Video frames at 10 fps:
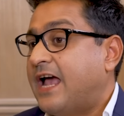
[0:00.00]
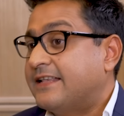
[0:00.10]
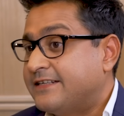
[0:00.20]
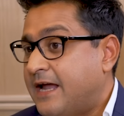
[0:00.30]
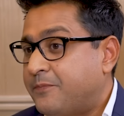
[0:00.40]

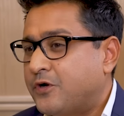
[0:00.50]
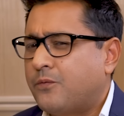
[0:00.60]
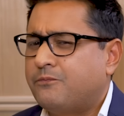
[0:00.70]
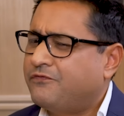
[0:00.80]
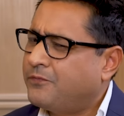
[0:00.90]
hasn't happened
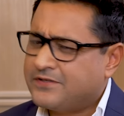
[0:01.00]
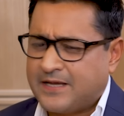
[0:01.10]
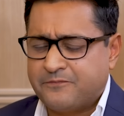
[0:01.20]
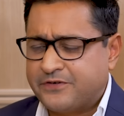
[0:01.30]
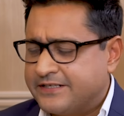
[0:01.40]
or for
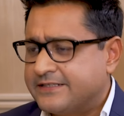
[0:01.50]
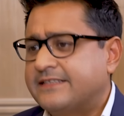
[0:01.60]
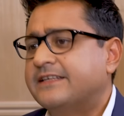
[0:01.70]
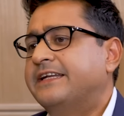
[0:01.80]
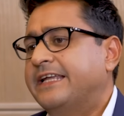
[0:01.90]
some reason
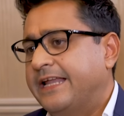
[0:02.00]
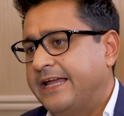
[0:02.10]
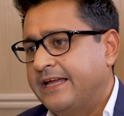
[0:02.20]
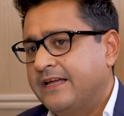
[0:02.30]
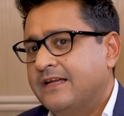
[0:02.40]
there's a
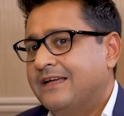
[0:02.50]
delay